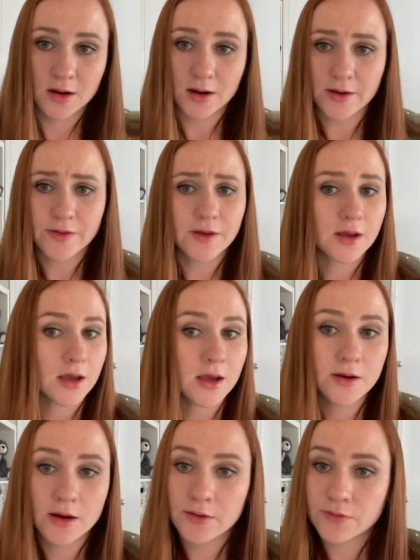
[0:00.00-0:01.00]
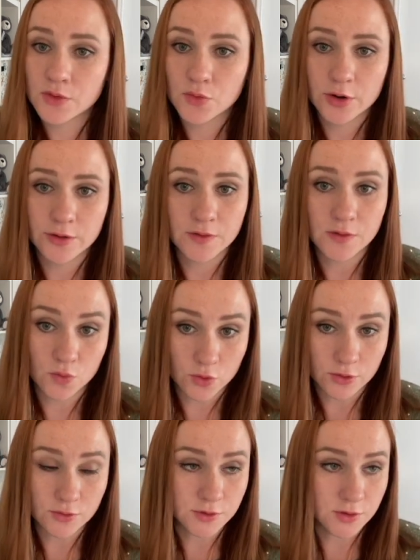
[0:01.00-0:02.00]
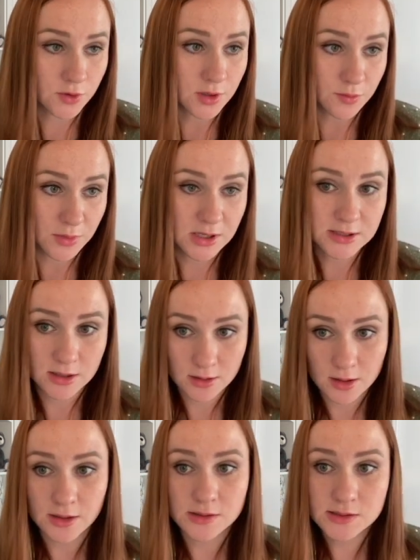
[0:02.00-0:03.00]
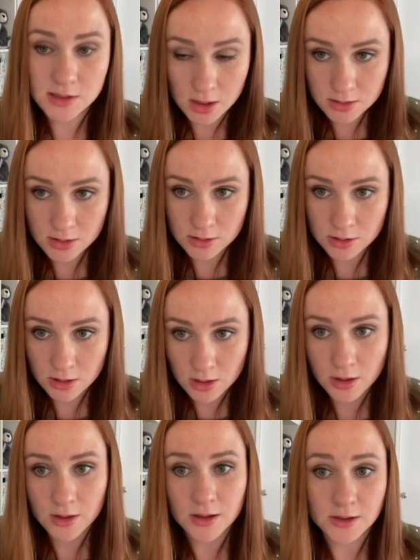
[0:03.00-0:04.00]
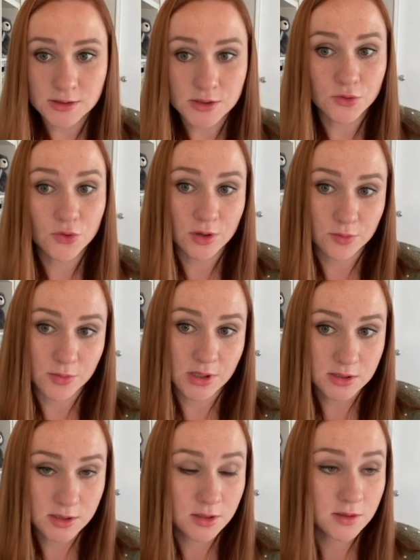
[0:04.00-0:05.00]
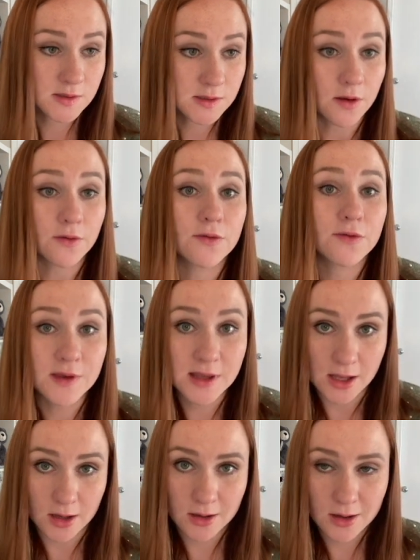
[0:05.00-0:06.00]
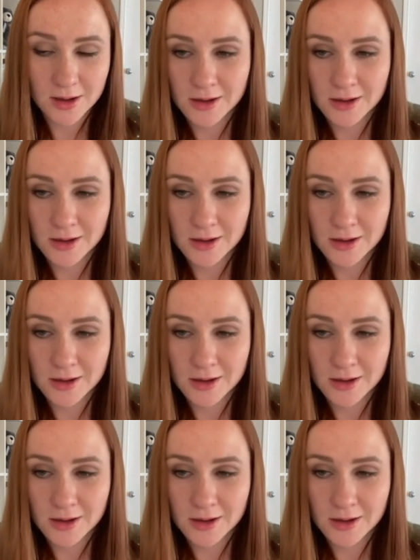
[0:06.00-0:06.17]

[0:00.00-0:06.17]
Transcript: I think everywhere in the world you can meet Alexander and you can meet Sophia